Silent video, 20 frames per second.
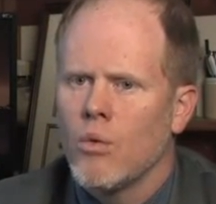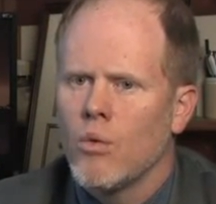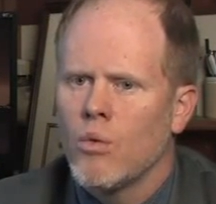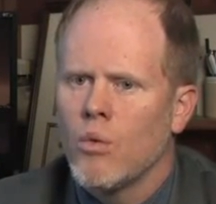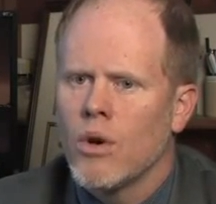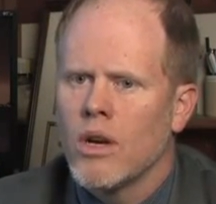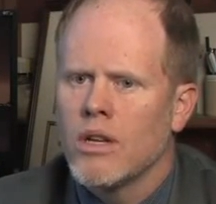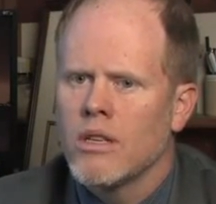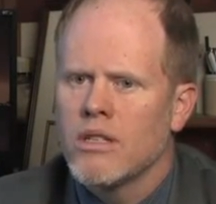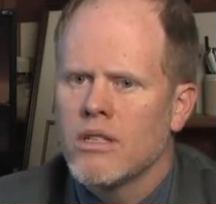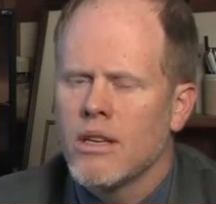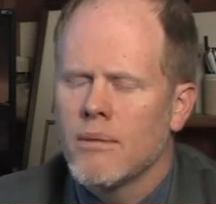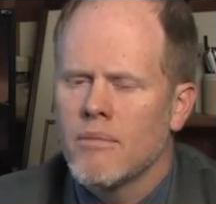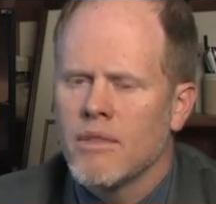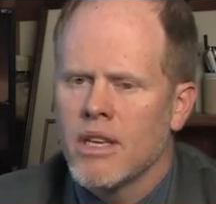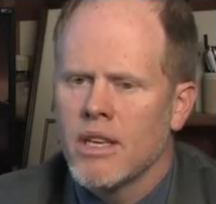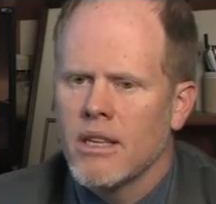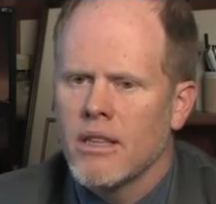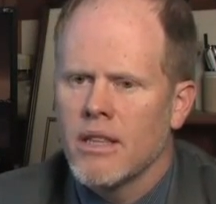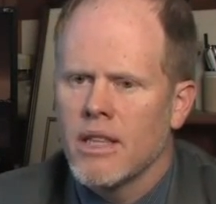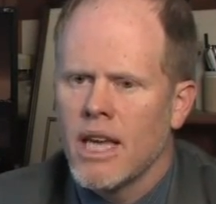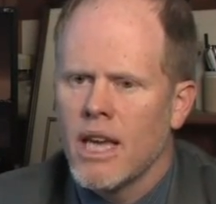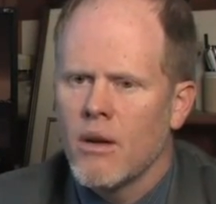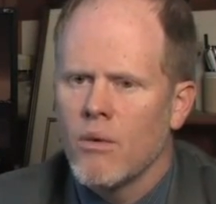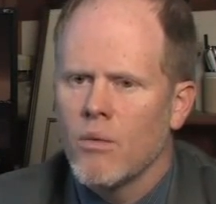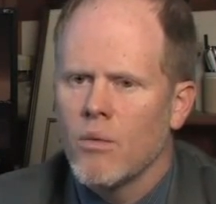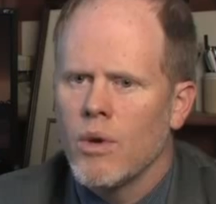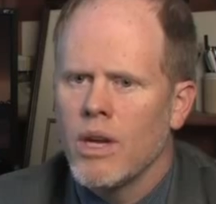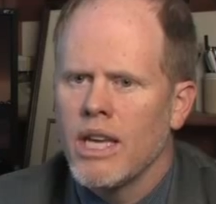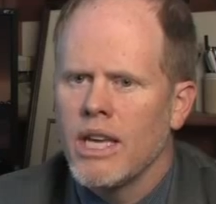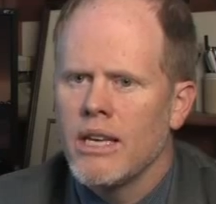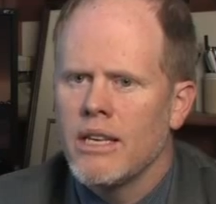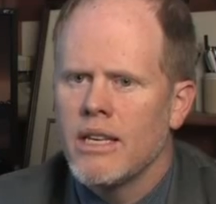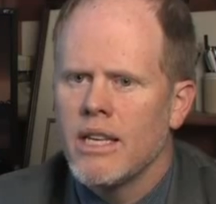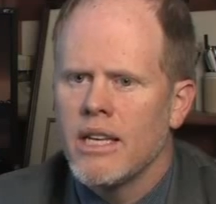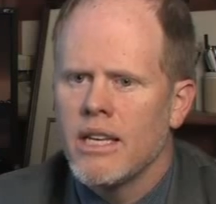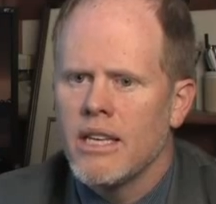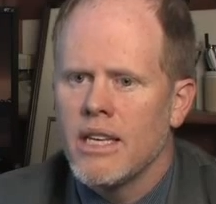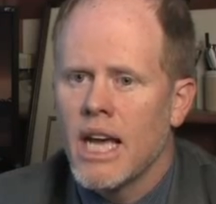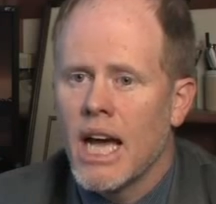was something that we
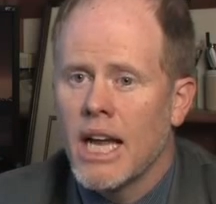did